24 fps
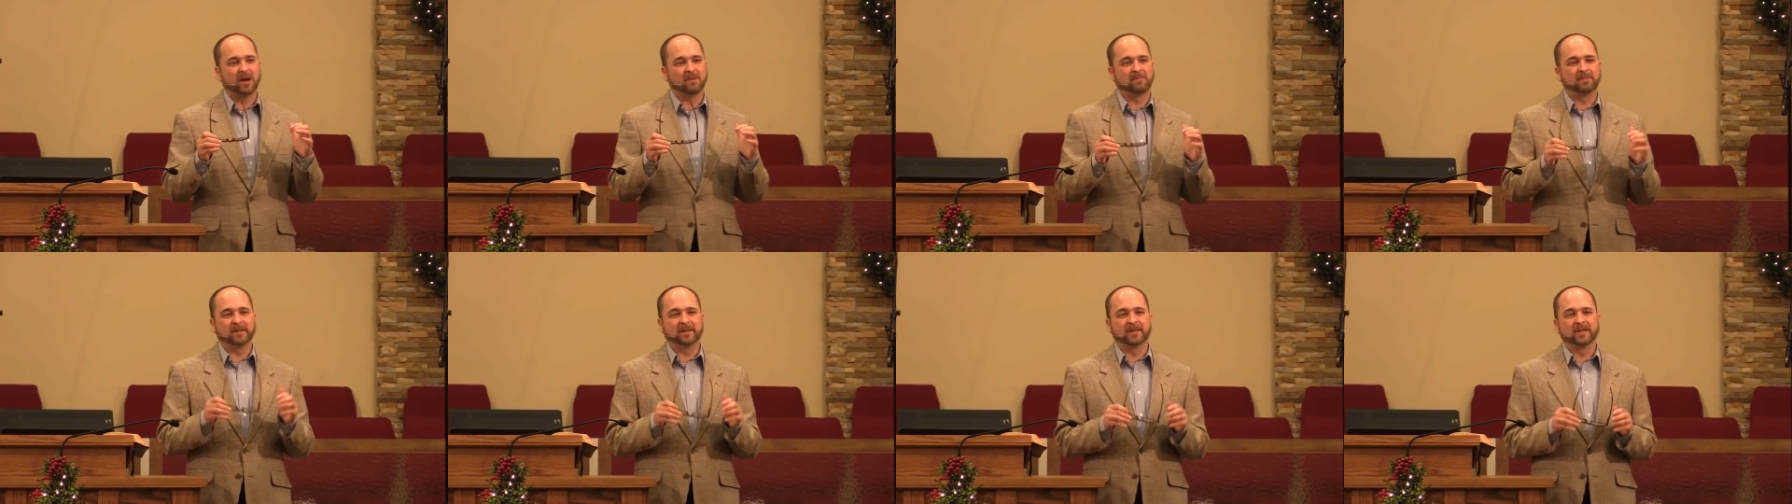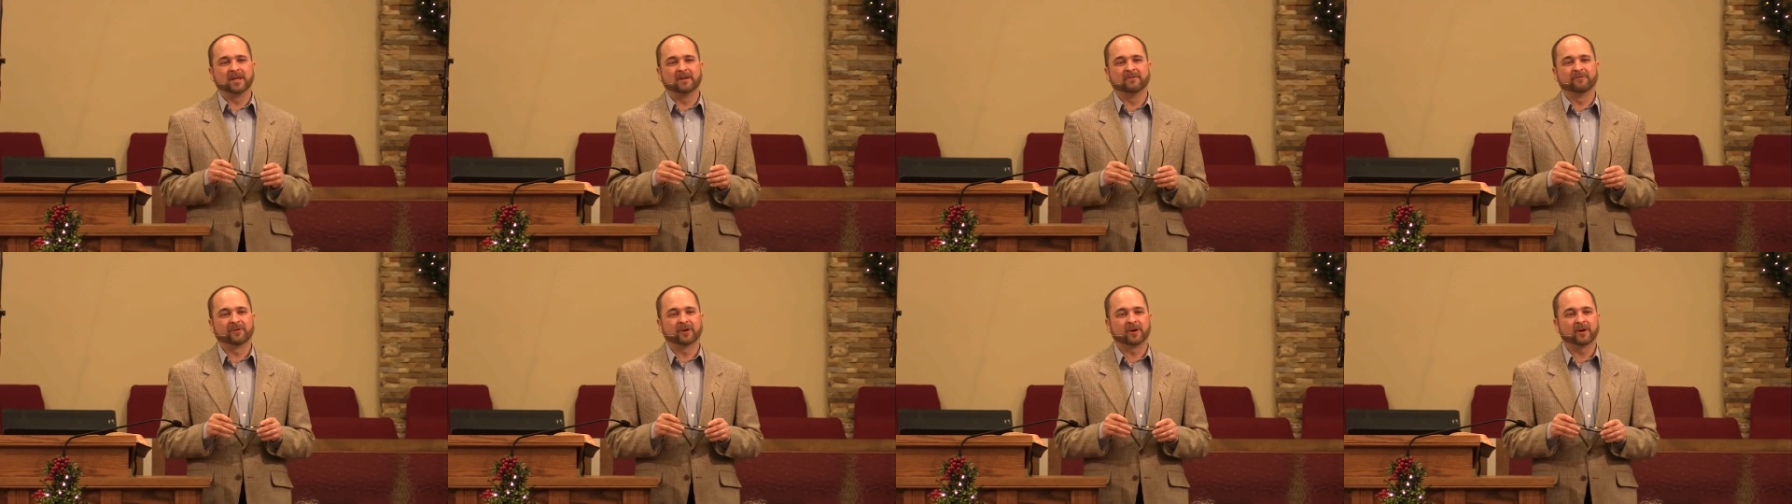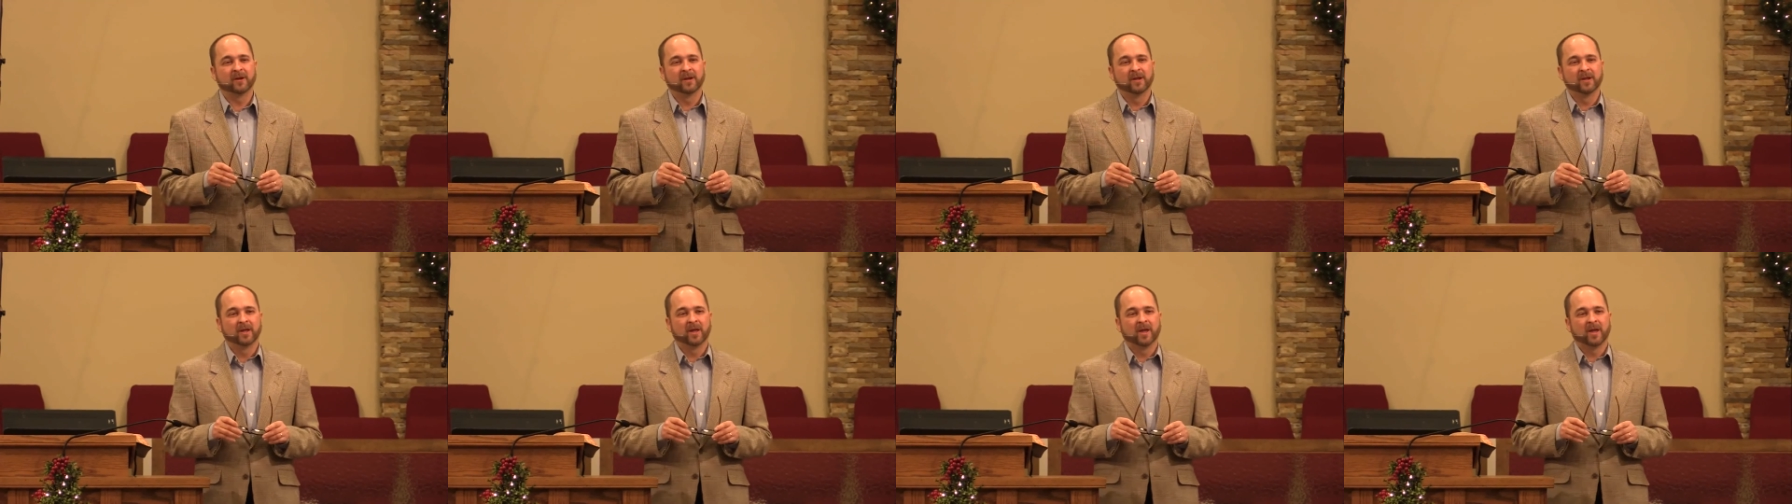a believer,
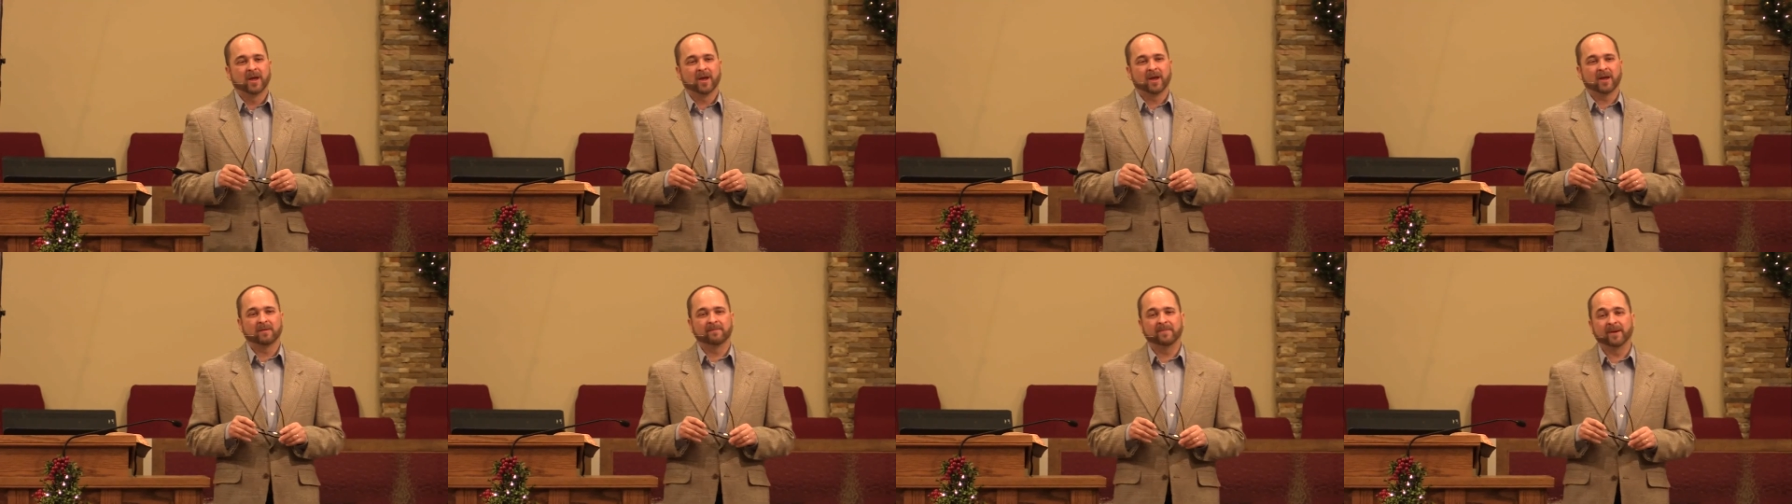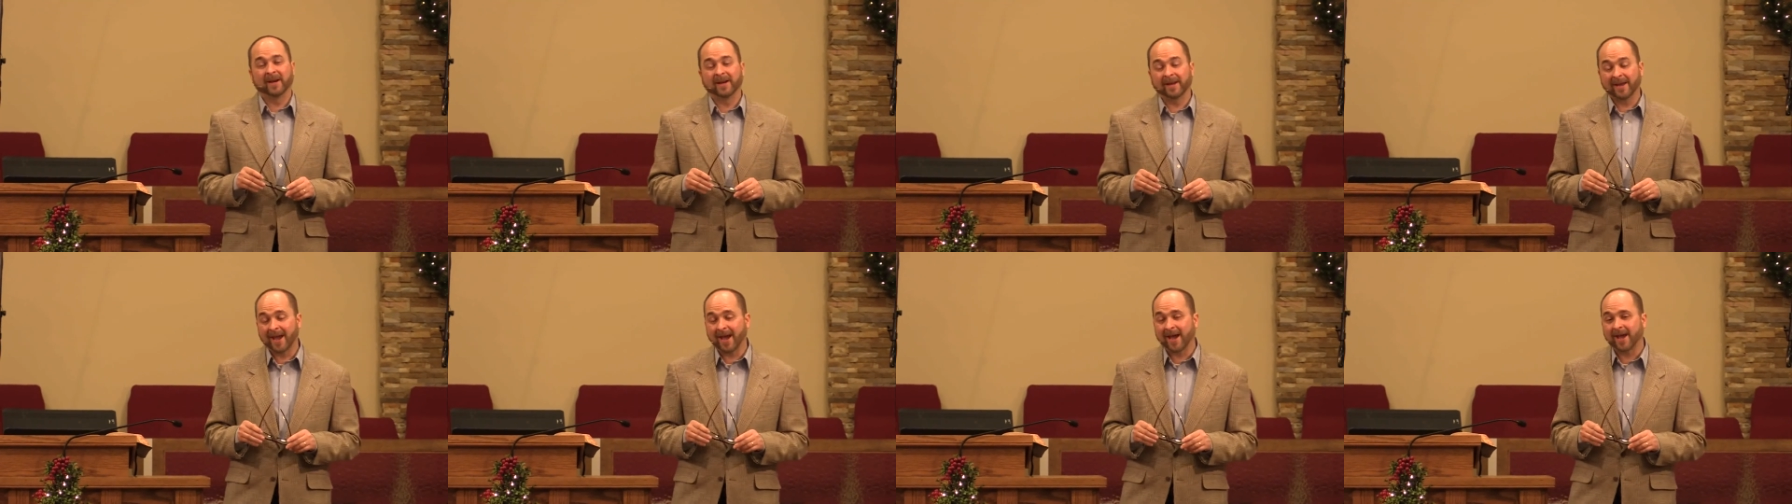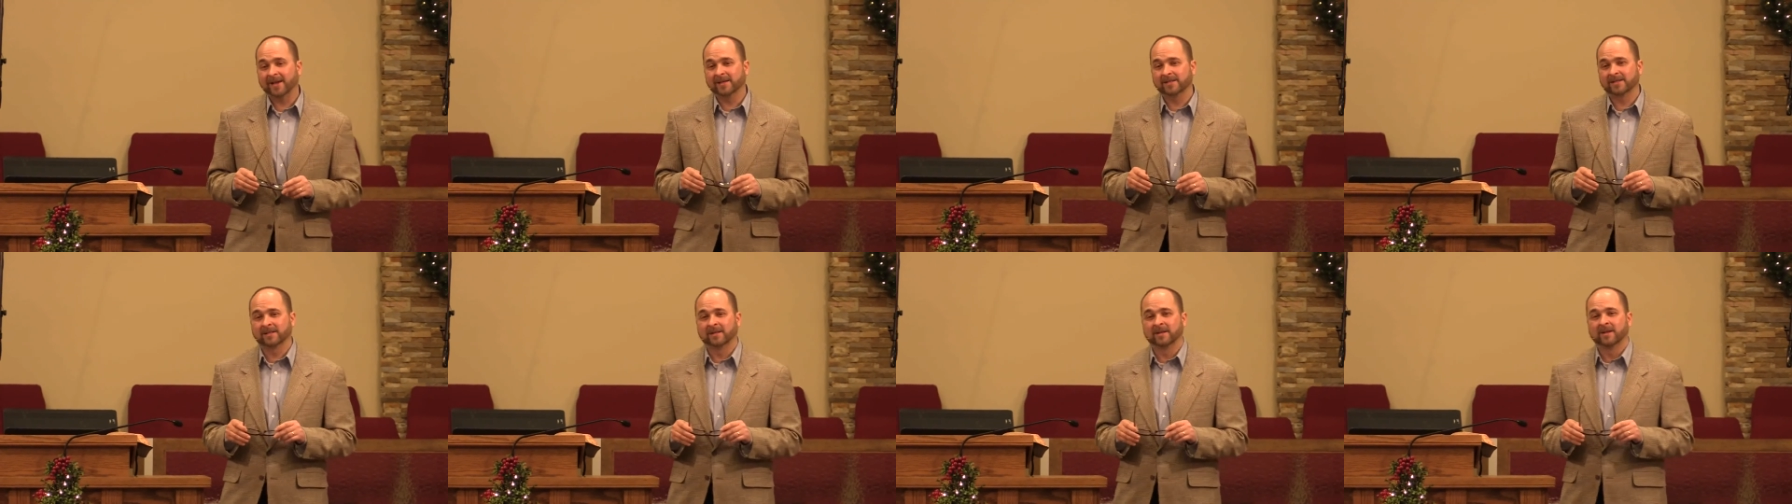uh, but He
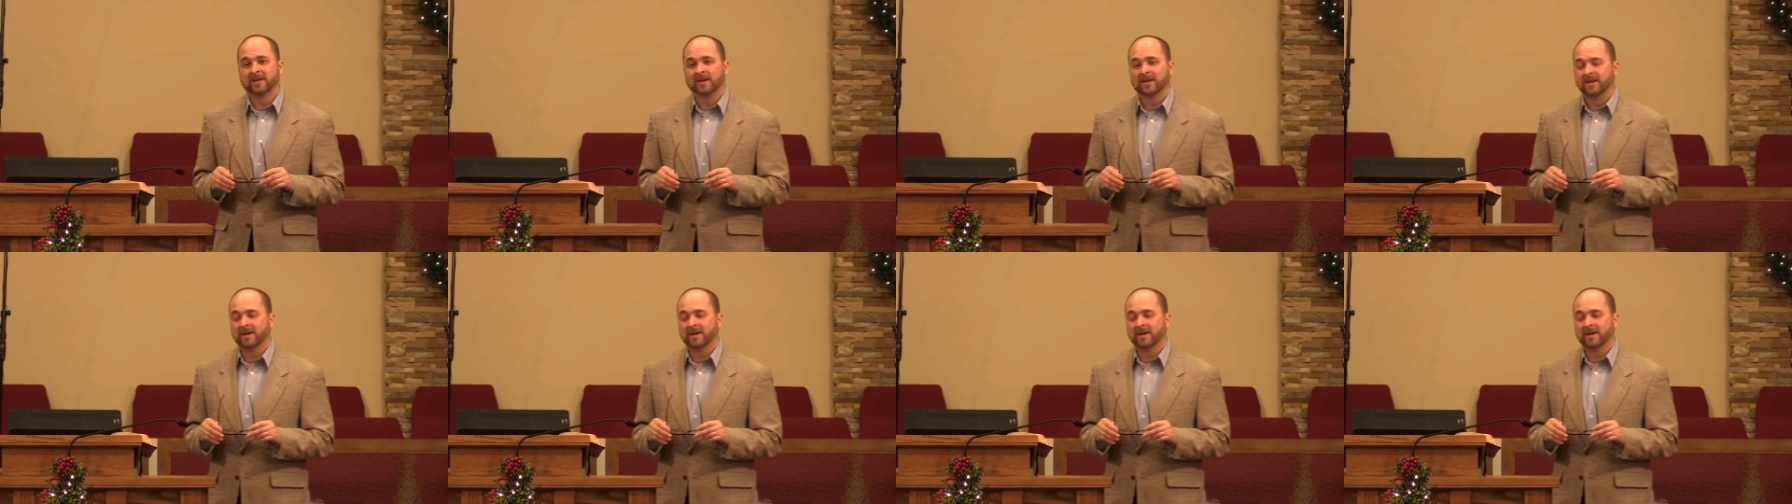has.